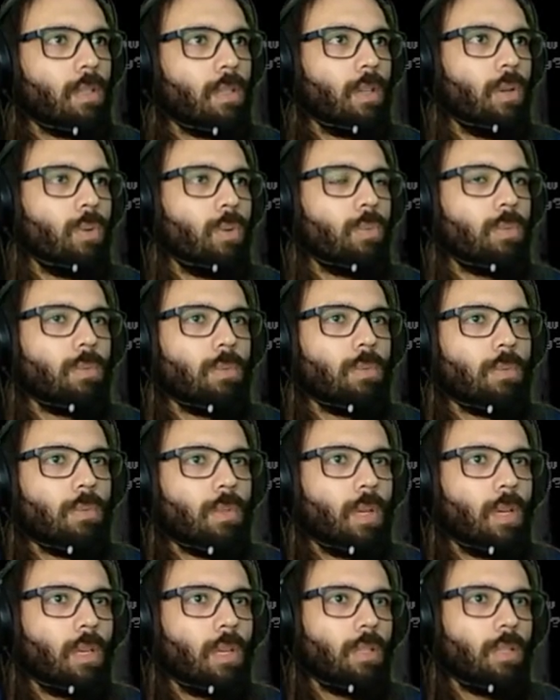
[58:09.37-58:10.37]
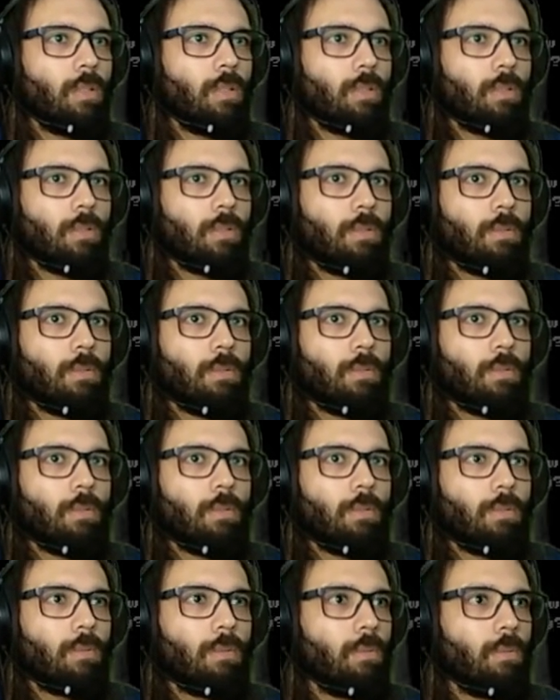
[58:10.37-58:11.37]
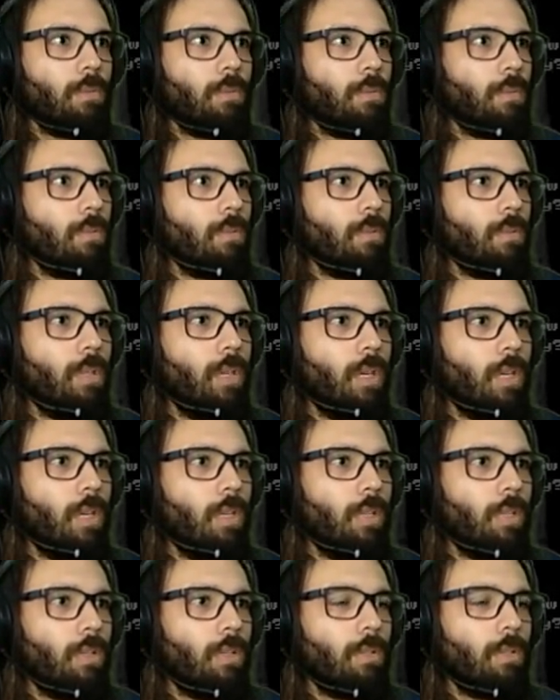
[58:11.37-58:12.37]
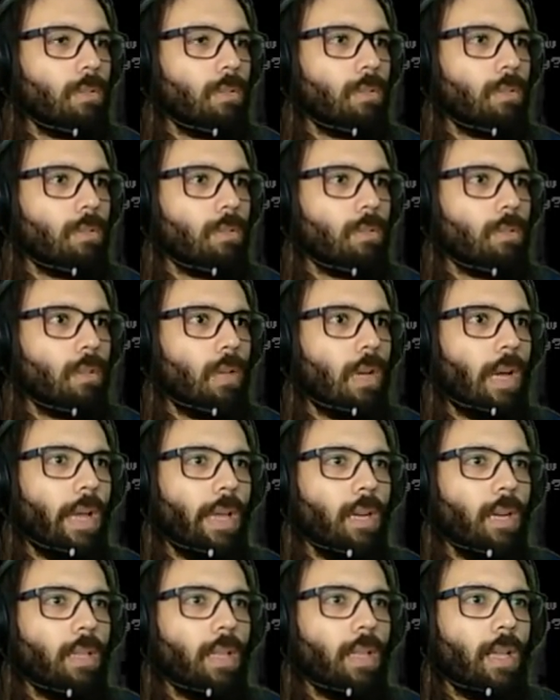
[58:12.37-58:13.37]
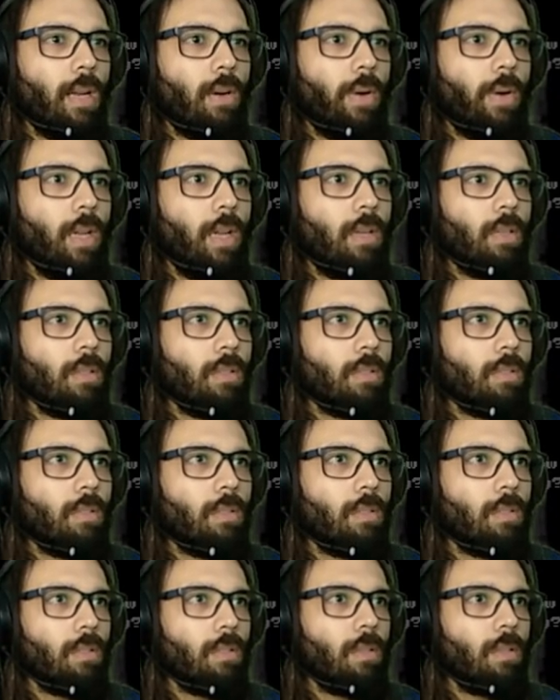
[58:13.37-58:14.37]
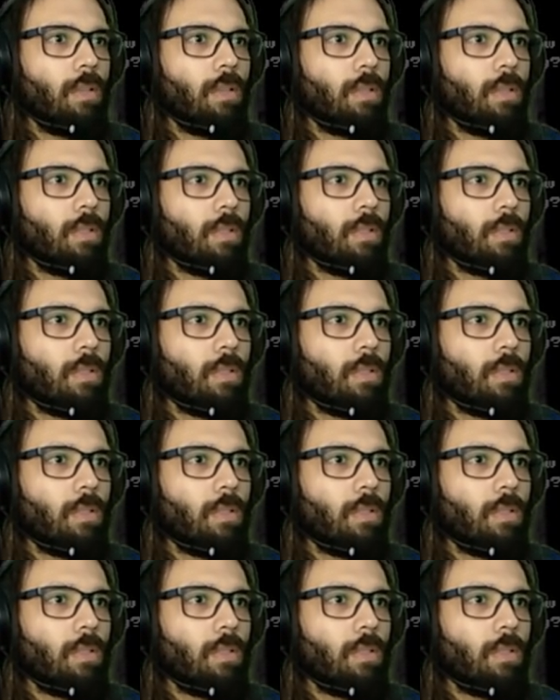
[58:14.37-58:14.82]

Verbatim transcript: Oh, I... Did I... I added that already? Oh.